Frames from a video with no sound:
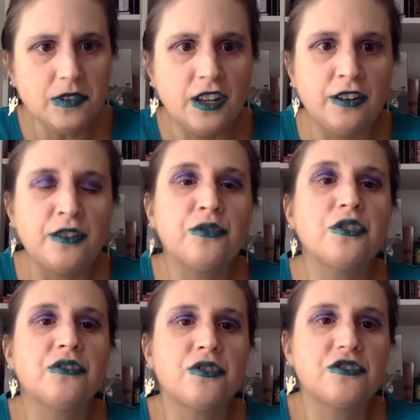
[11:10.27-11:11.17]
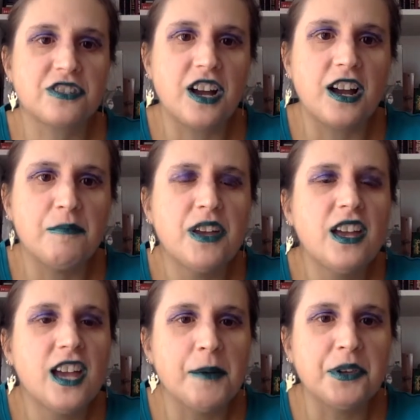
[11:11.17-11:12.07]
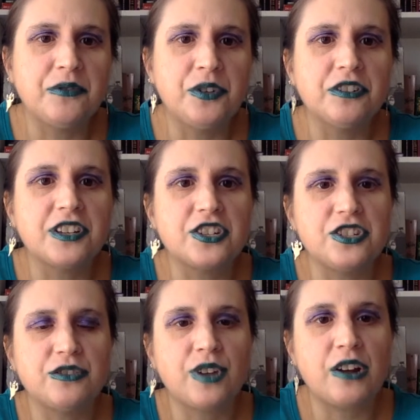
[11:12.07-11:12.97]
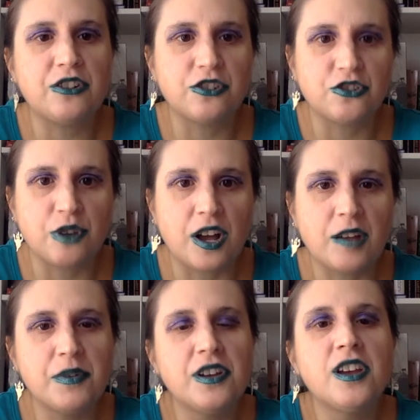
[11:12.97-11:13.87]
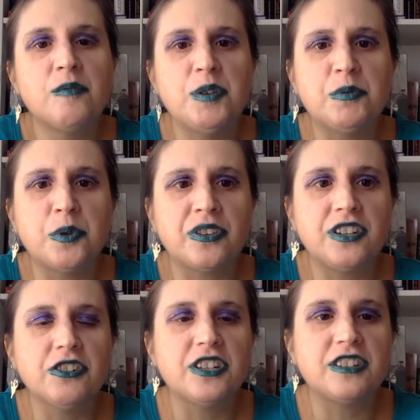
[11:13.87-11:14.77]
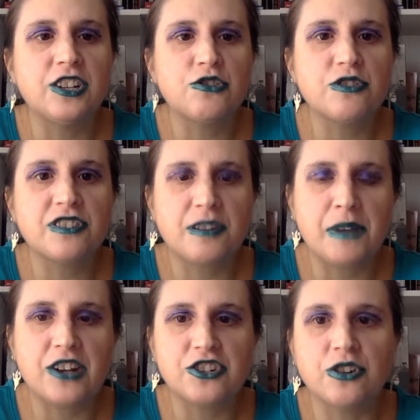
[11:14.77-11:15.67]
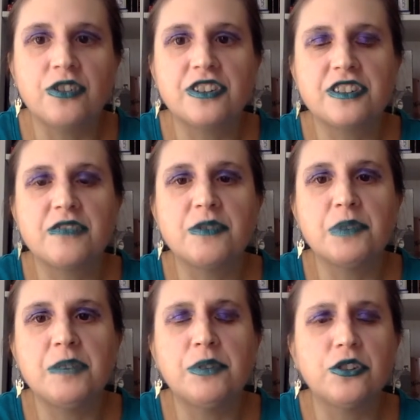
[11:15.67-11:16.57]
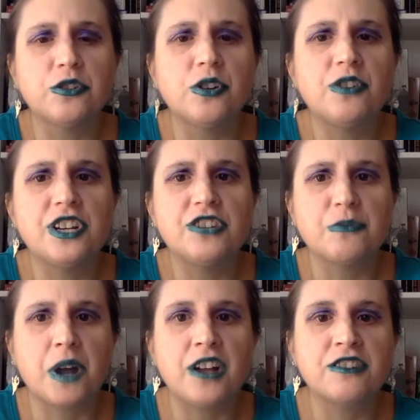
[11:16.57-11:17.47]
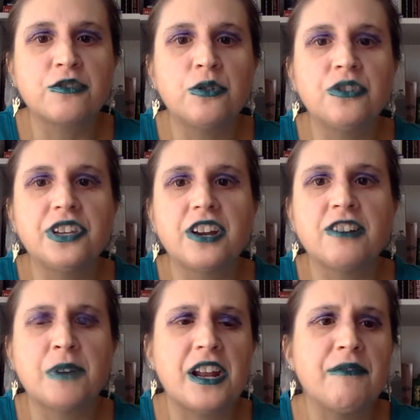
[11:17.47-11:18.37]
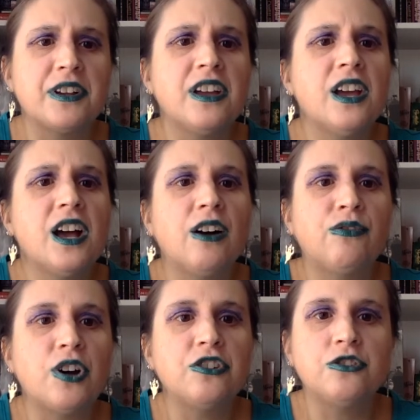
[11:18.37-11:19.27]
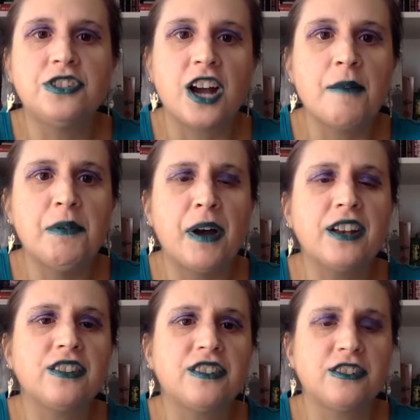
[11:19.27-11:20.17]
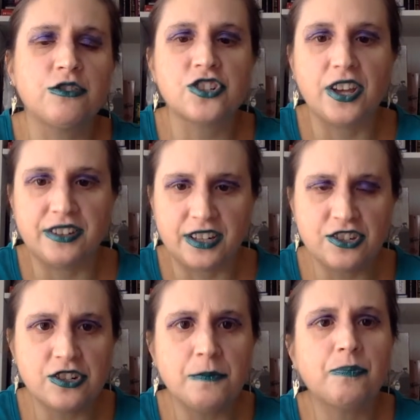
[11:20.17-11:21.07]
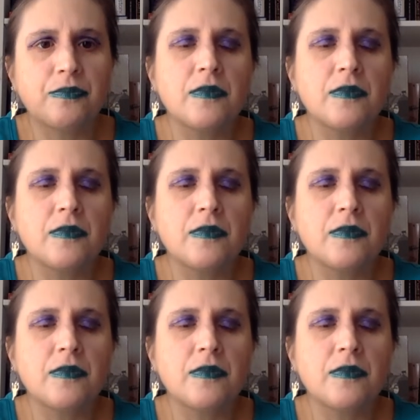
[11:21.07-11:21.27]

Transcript: And, and for the first time, Emily feels like she's found her tribe, people with serious interests that match her own instead of the people her own age from high school only cared about having a fun, good time and mindless socialization.